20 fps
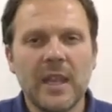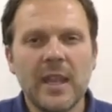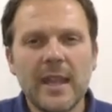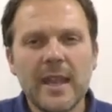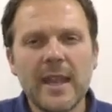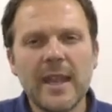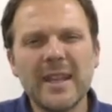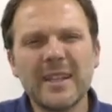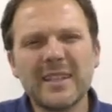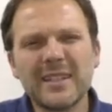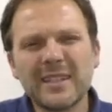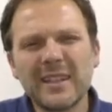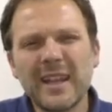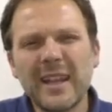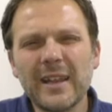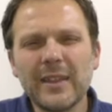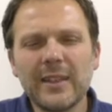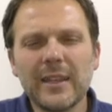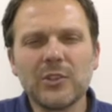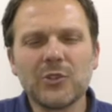It's
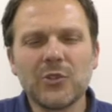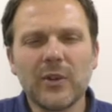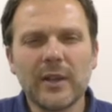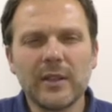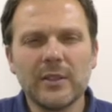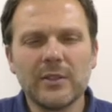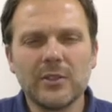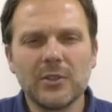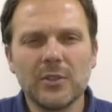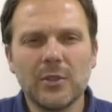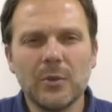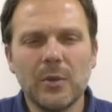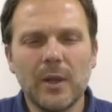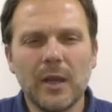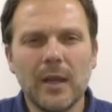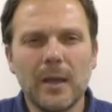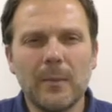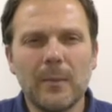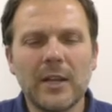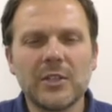like they're trying to
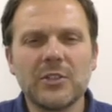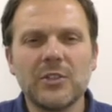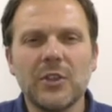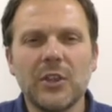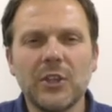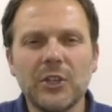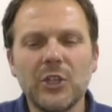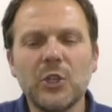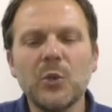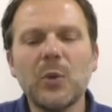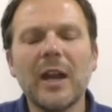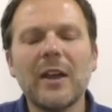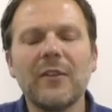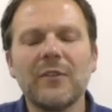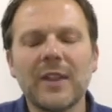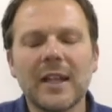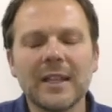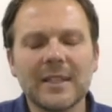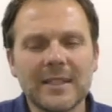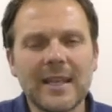imagine that you have
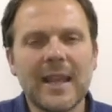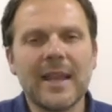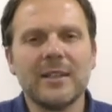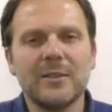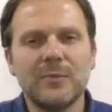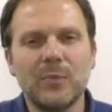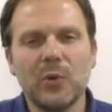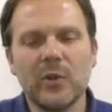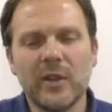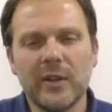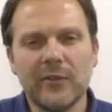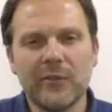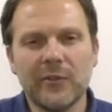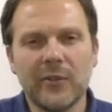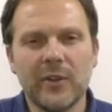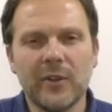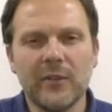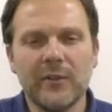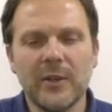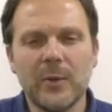that textbook in
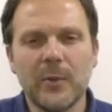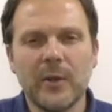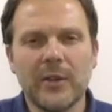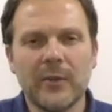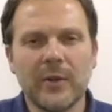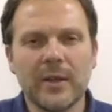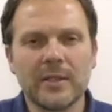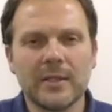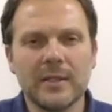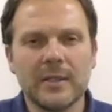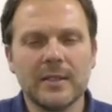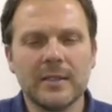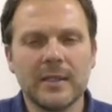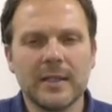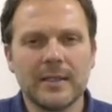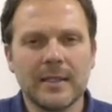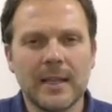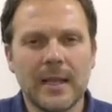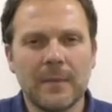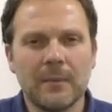front of you when you're answering this
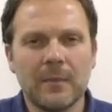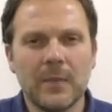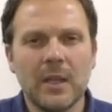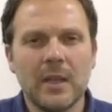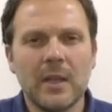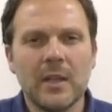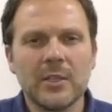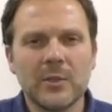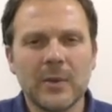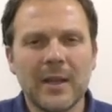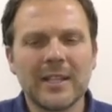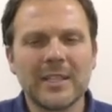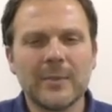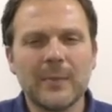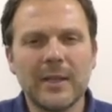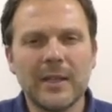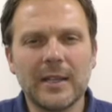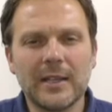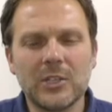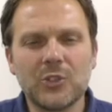exam. So it has to
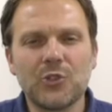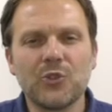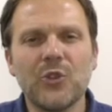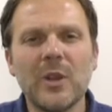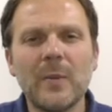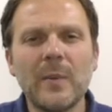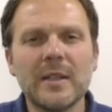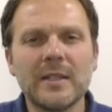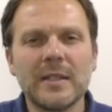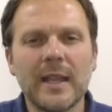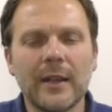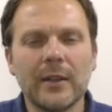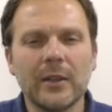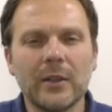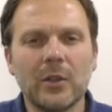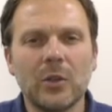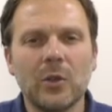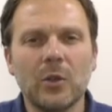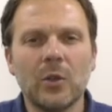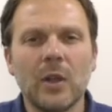be extremely
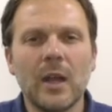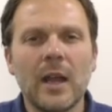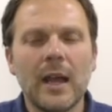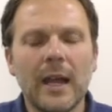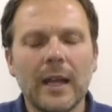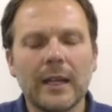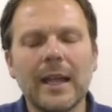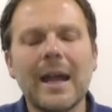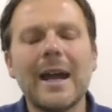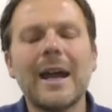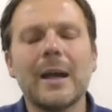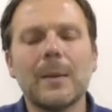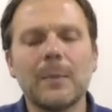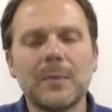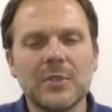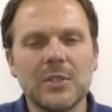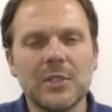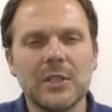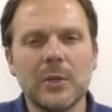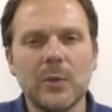technical and
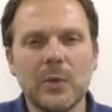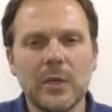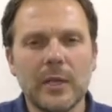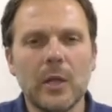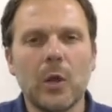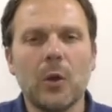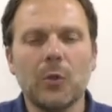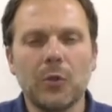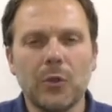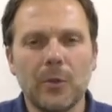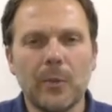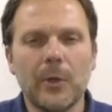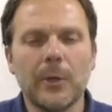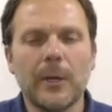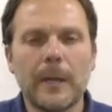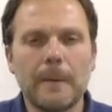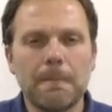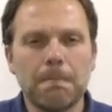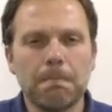absolutely on the money.